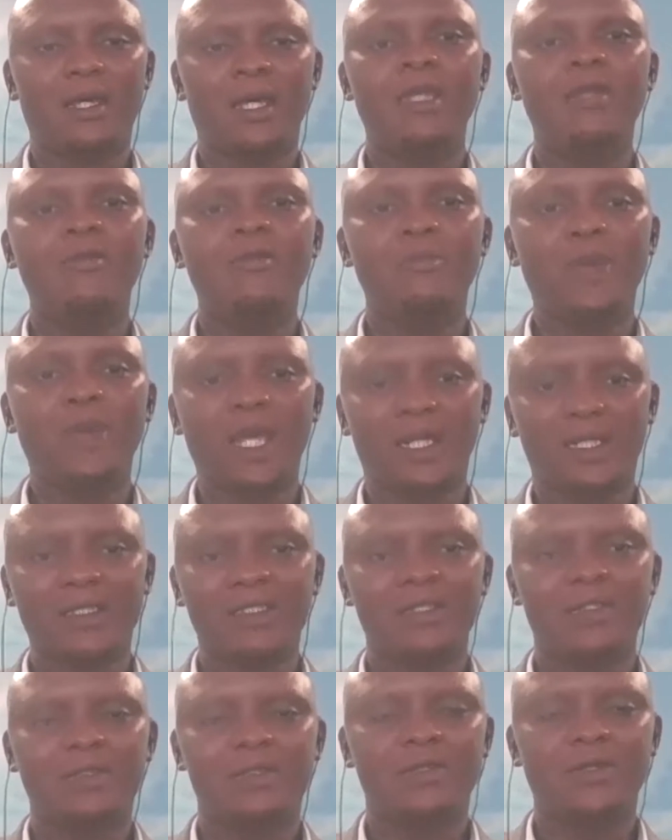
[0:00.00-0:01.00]

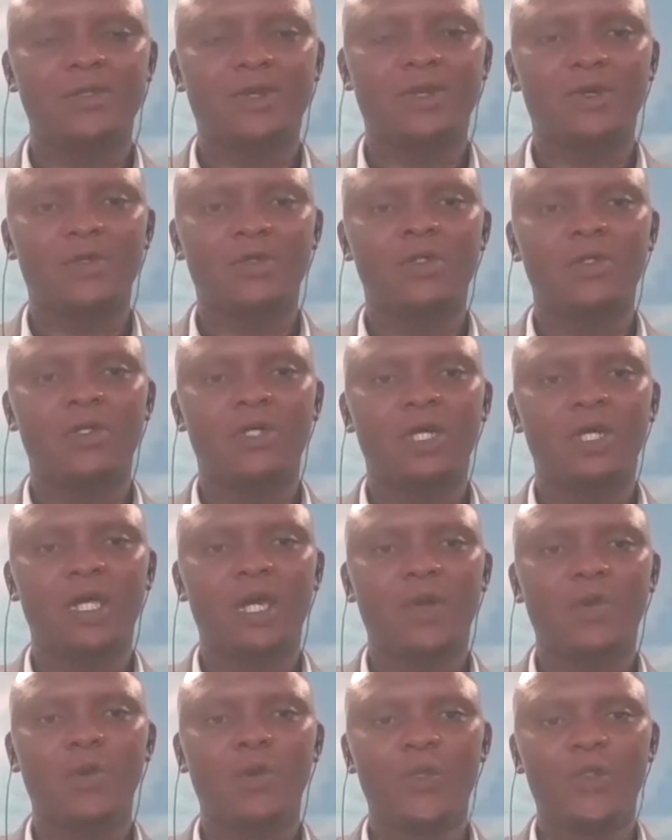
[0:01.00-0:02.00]
impact,
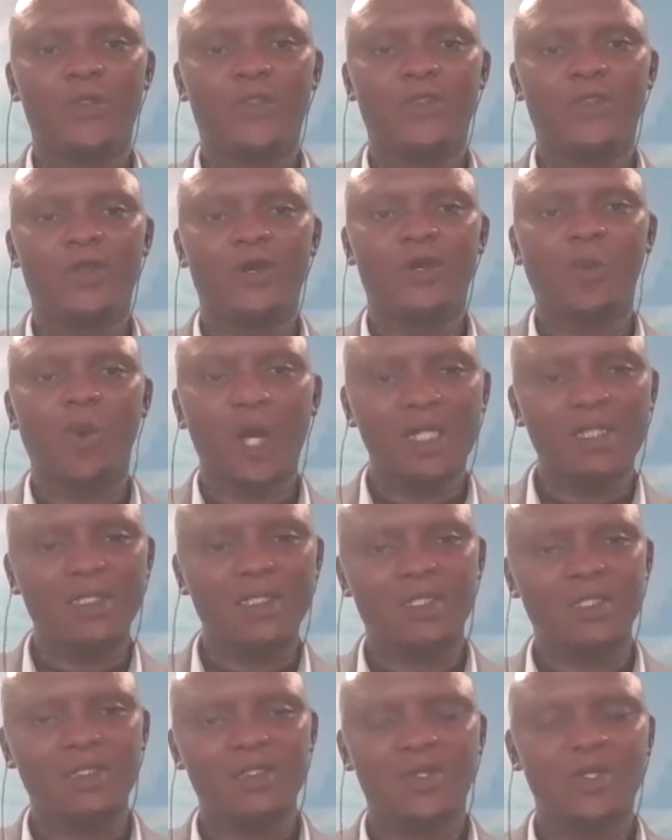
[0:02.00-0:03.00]
with
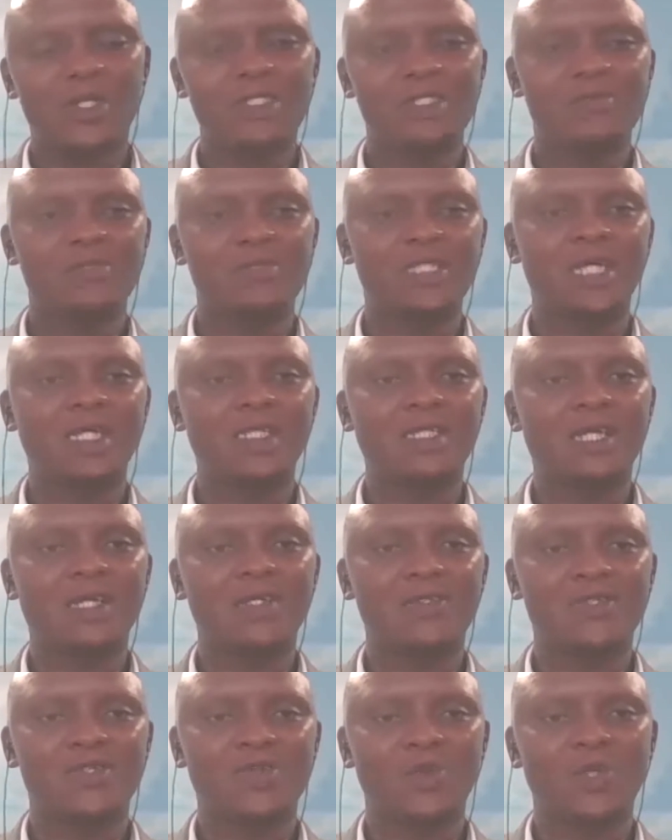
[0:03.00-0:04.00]
what the tourism sector
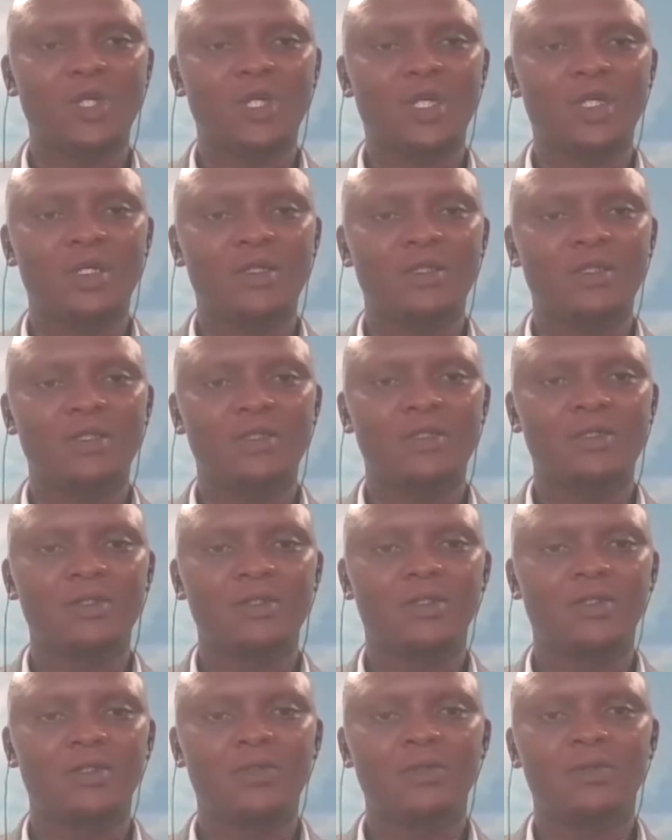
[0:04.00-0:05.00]
is doing,
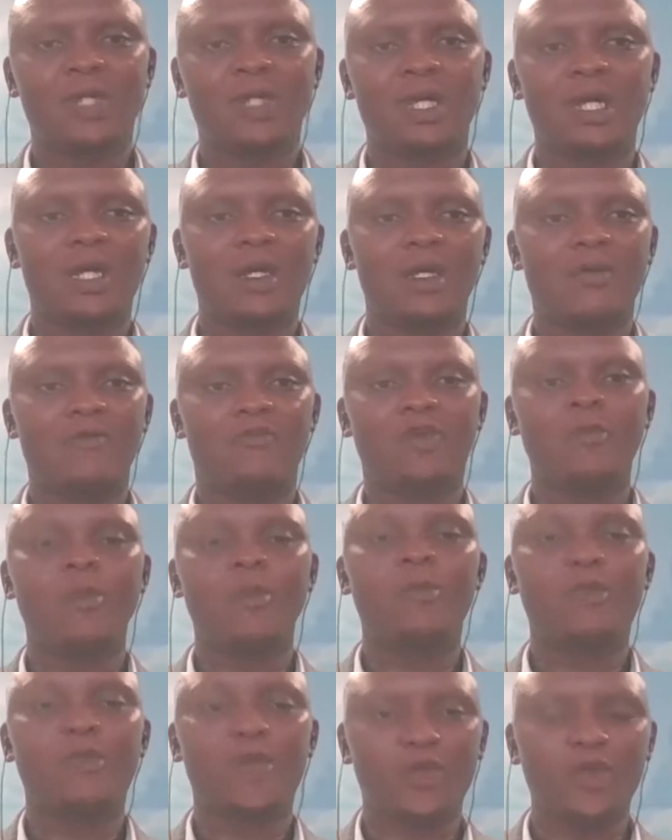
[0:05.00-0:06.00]
from
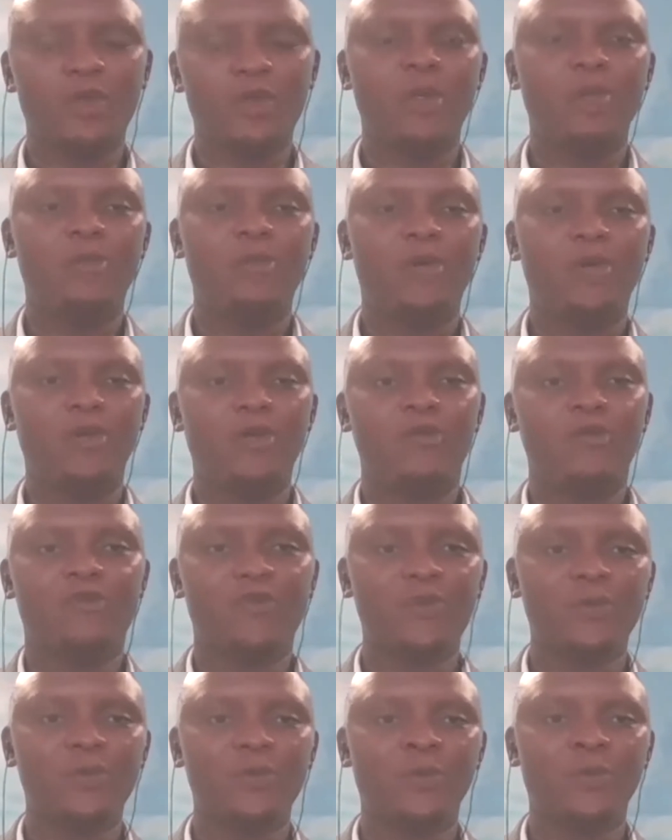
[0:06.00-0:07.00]
a procurement point of
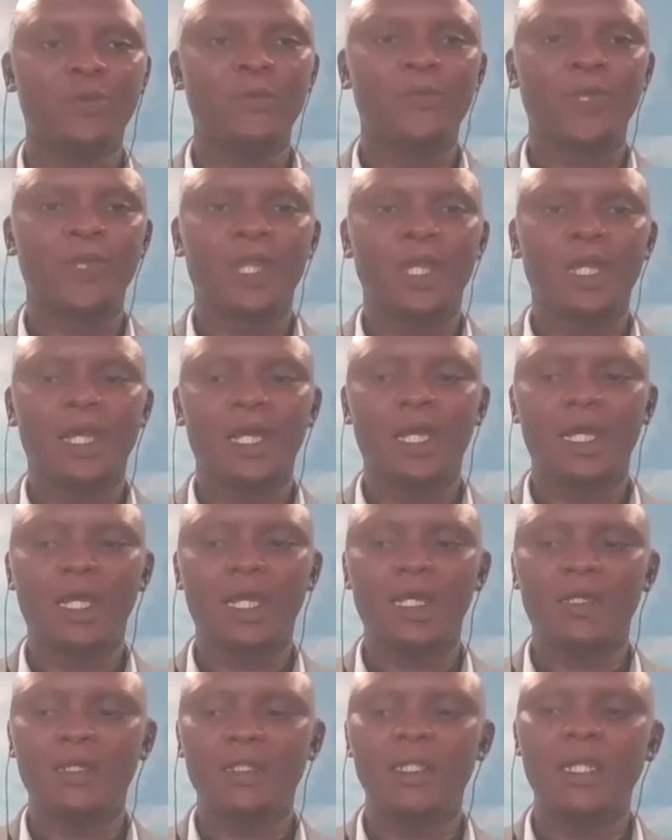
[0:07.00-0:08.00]
view.
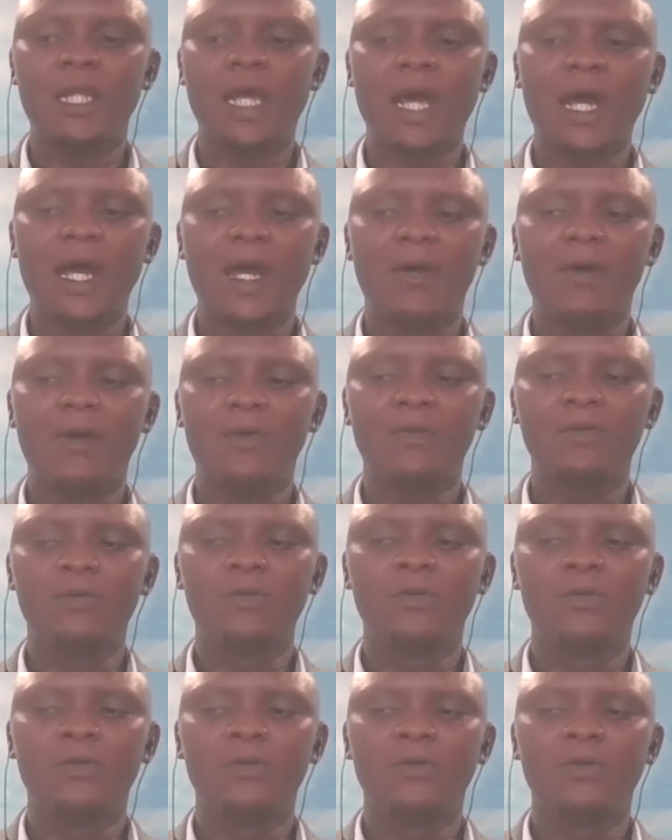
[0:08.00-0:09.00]
Now,
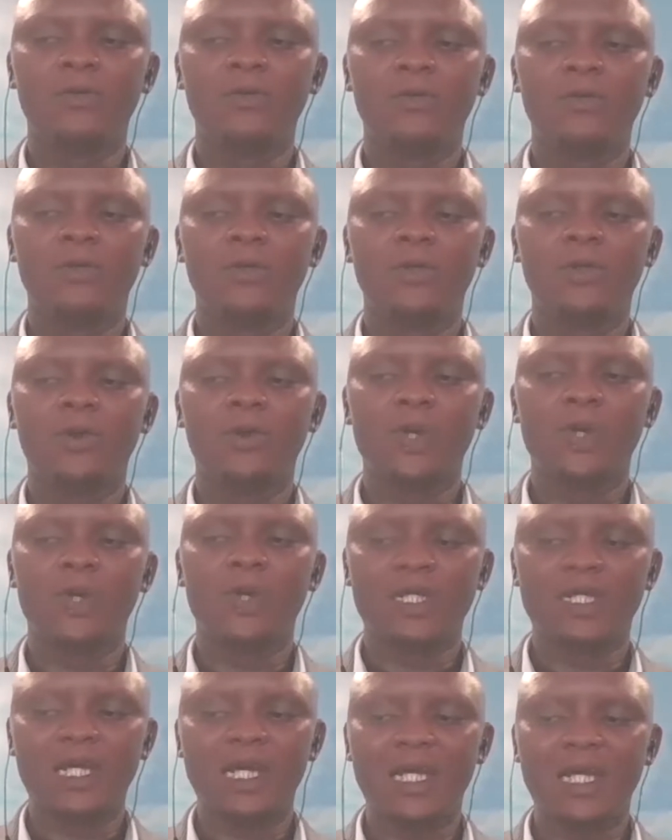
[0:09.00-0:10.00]

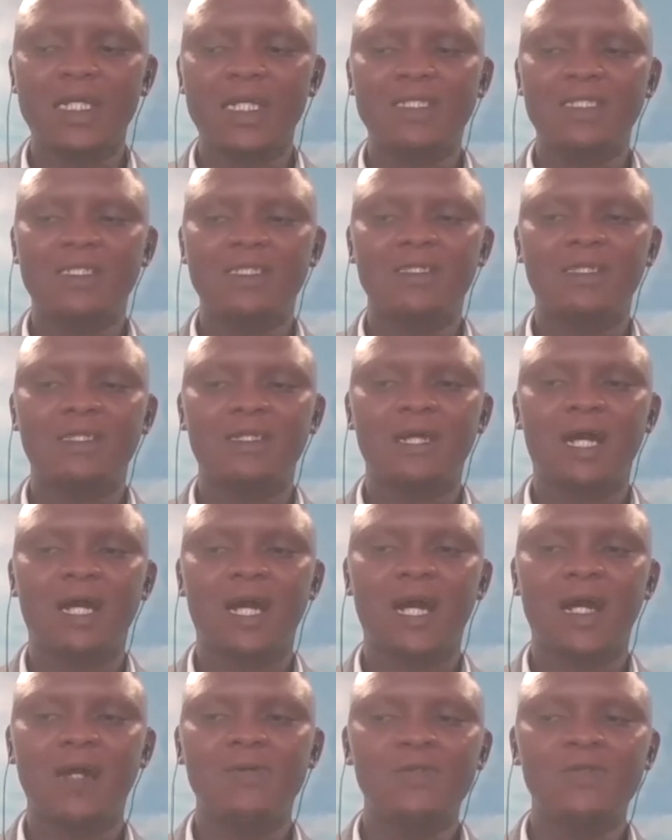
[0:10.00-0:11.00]
with that,
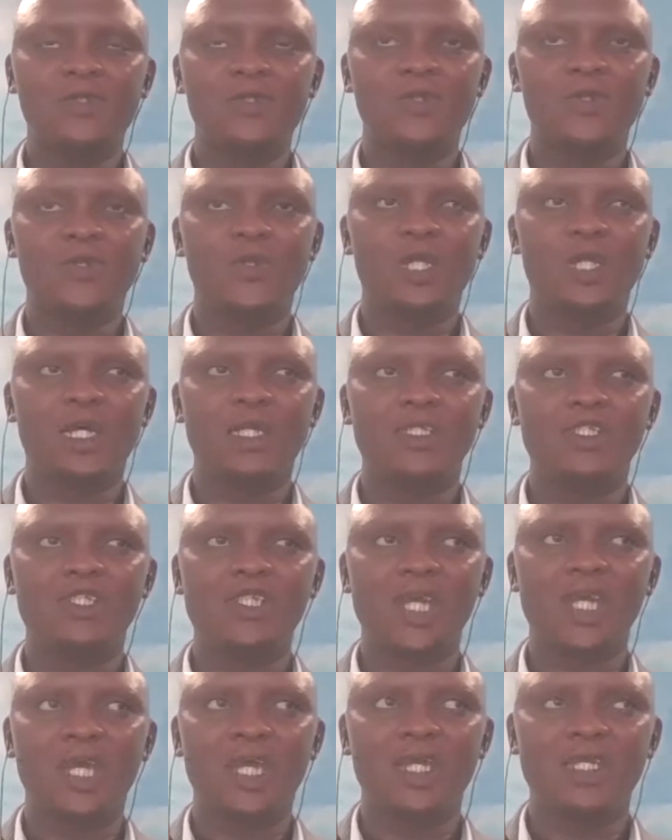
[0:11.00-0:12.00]
how do you then
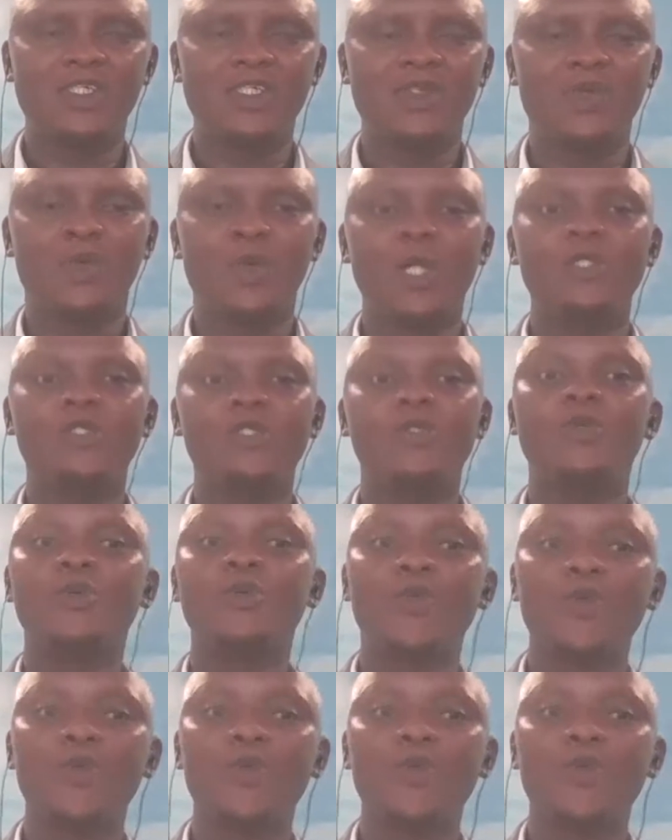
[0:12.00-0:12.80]
change what you